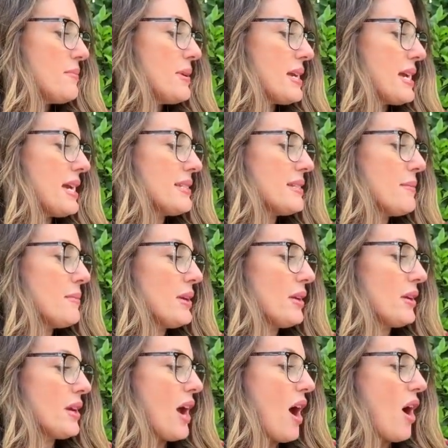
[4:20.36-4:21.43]
Because
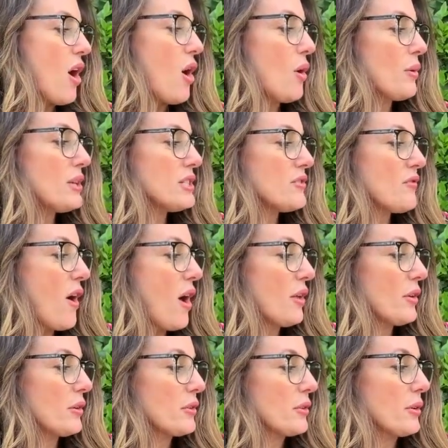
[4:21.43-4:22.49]
Amelia always
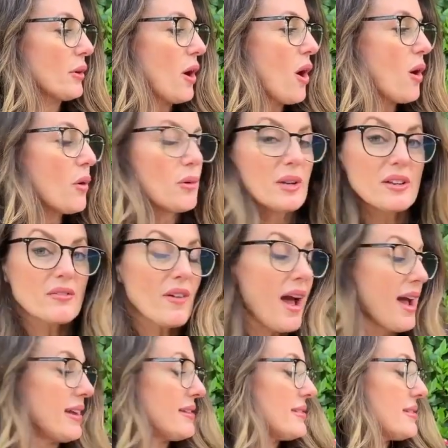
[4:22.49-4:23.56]
followed her own
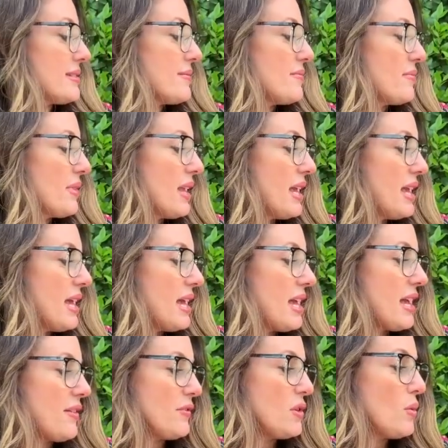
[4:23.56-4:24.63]
advice,
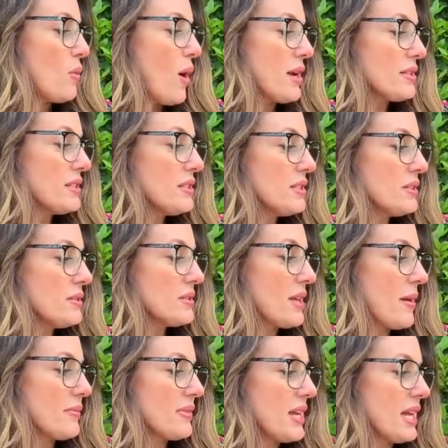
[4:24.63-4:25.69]
if you want to do
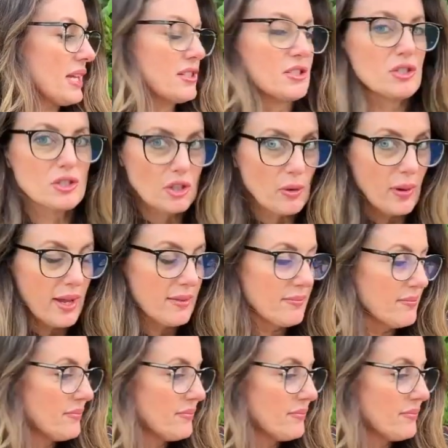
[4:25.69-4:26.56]
something, do it.